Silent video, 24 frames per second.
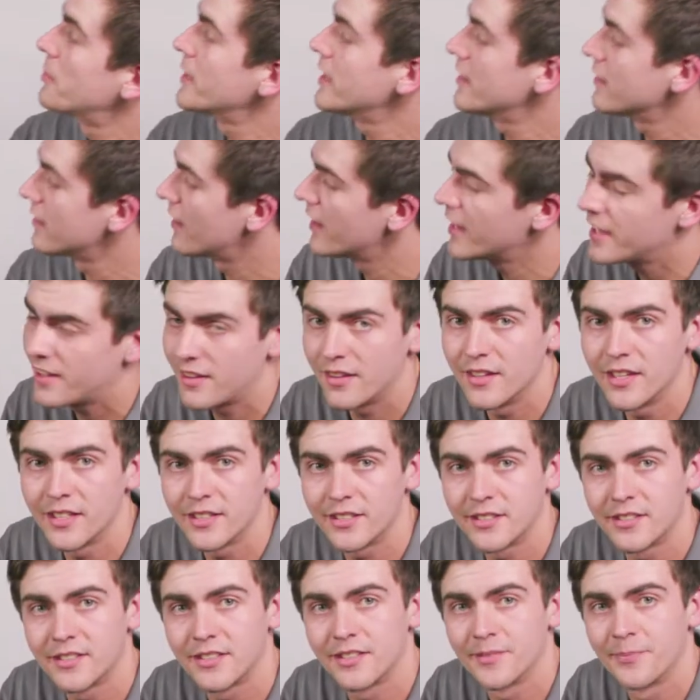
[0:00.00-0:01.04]
bit like
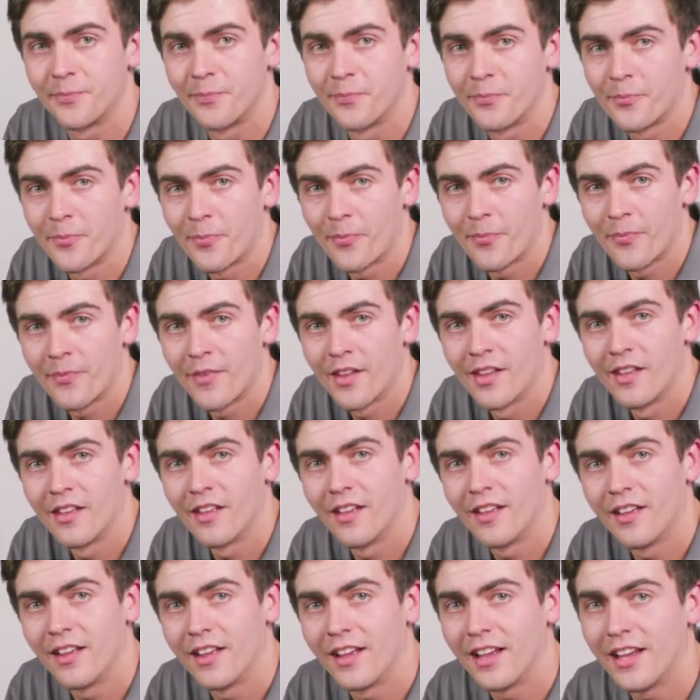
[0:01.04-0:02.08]
this,
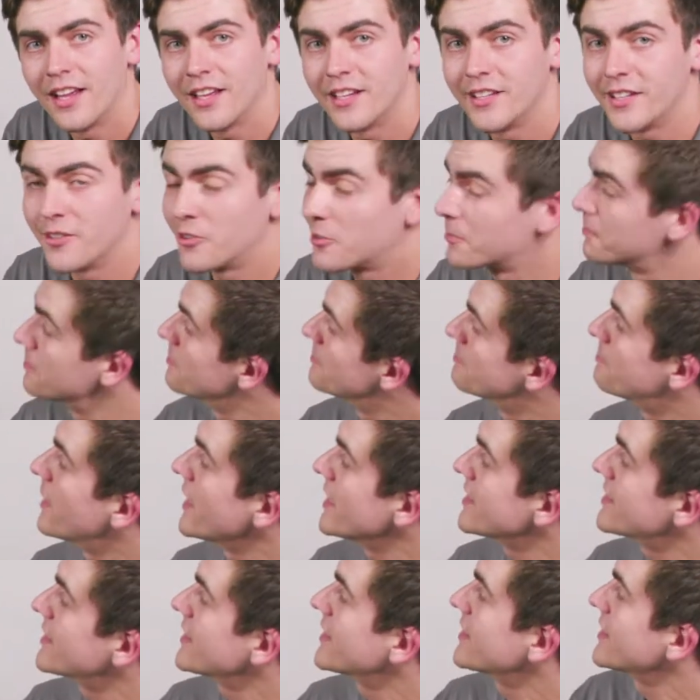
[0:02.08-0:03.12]
and it'll
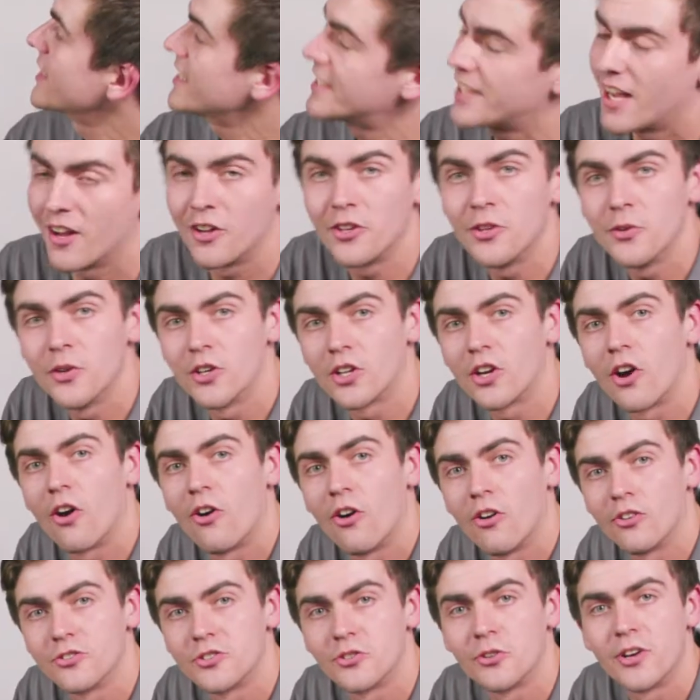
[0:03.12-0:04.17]
basically tell you to
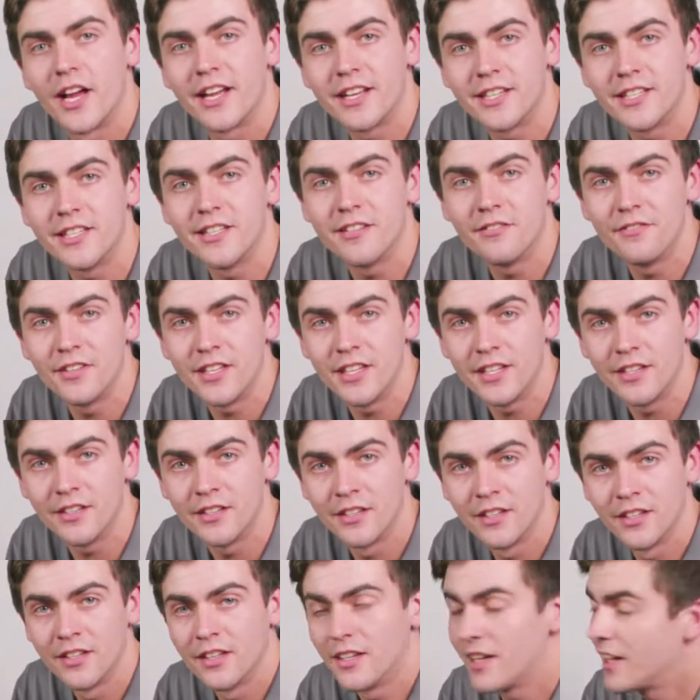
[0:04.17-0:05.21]
call DIRECTV
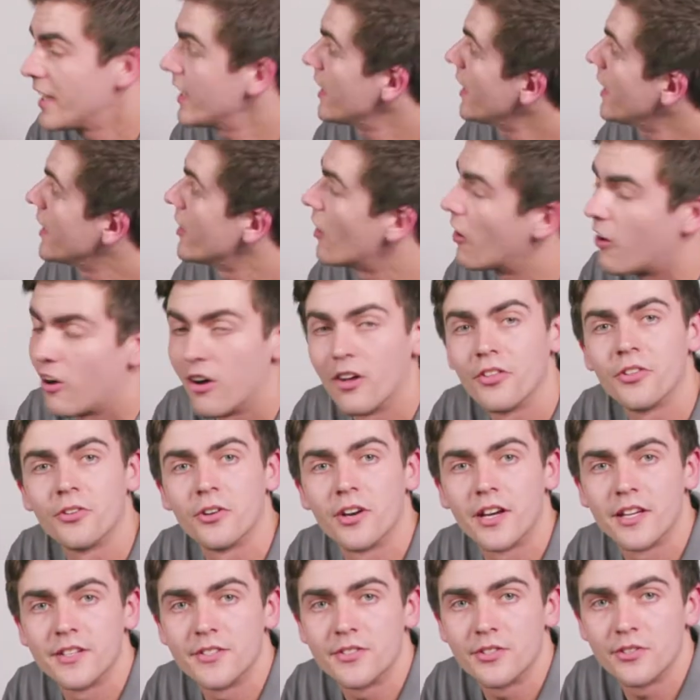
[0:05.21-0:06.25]
and
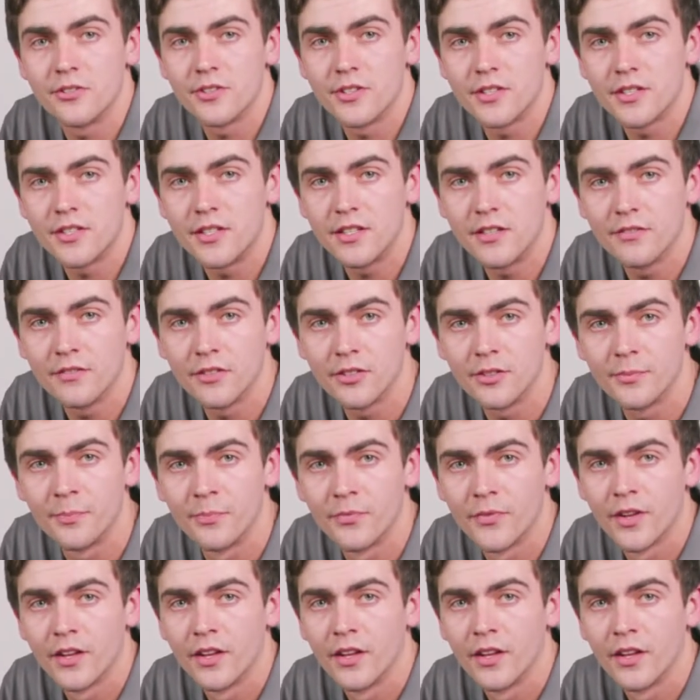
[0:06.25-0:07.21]
authorize your receiver.